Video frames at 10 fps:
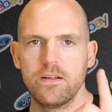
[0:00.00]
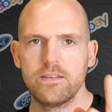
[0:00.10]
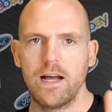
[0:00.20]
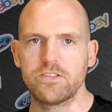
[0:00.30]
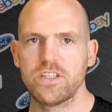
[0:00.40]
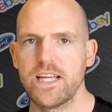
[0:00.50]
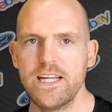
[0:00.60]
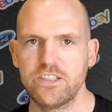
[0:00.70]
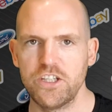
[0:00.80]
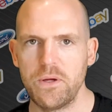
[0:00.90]
That's the
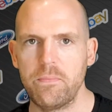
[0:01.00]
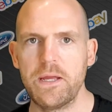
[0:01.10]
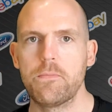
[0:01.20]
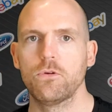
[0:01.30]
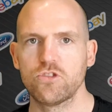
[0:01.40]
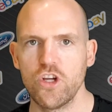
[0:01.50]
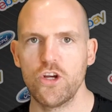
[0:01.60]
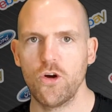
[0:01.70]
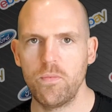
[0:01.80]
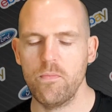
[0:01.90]
key to do it, people.
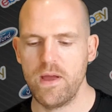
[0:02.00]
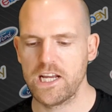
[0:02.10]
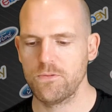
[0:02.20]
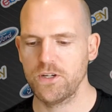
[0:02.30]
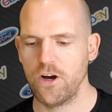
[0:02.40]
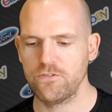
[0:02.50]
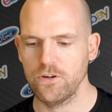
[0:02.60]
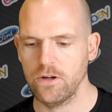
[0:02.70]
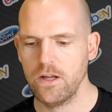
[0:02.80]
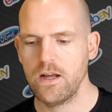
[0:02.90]
Turn up and make them an
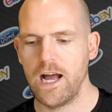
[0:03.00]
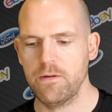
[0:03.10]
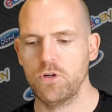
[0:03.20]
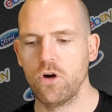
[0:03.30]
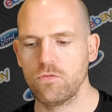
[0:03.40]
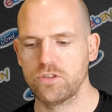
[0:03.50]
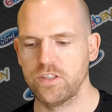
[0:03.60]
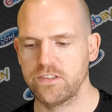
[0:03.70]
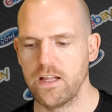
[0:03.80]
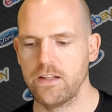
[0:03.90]
offer. I am no rush
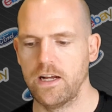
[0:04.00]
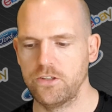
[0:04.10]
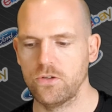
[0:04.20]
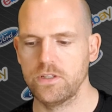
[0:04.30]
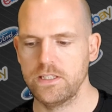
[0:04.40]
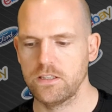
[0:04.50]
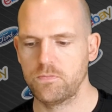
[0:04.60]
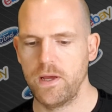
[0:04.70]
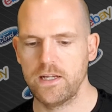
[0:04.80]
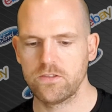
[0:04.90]
to sell and I don't need the
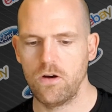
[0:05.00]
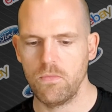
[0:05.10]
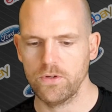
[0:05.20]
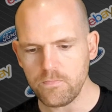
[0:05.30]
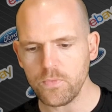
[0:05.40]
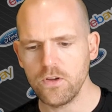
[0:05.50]
space or money.